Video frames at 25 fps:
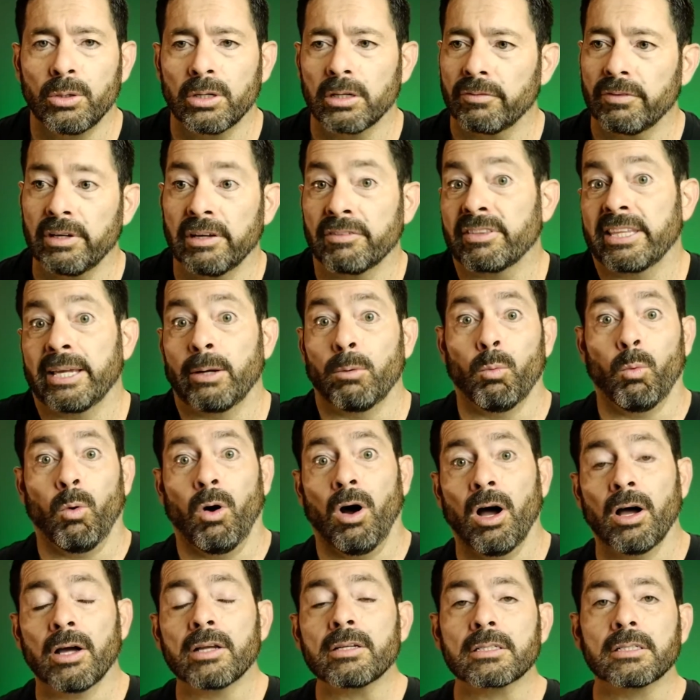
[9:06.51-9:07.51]
And if, if they
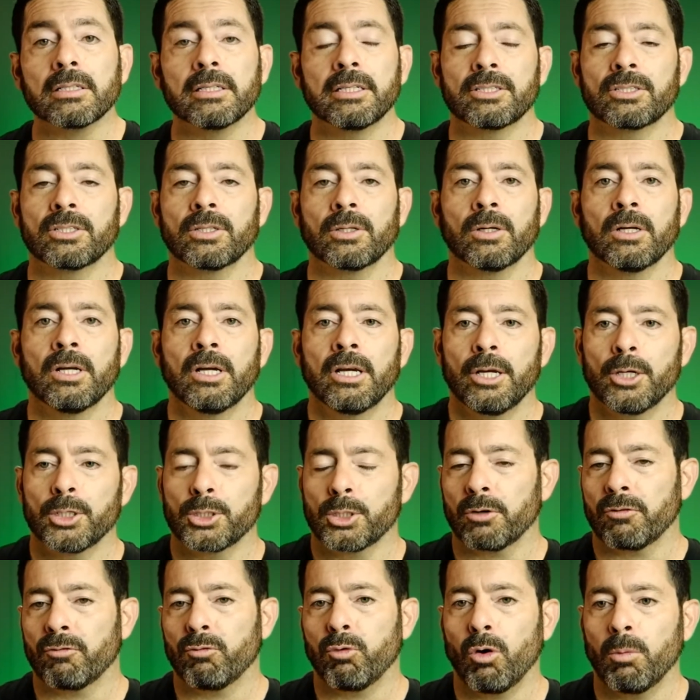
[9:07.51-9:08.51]
want, is there, is
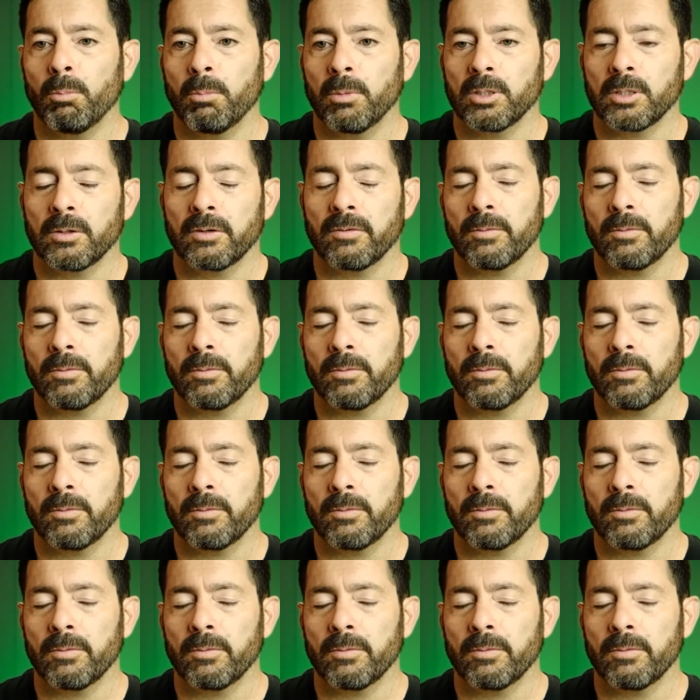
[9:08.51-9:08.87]
your phone,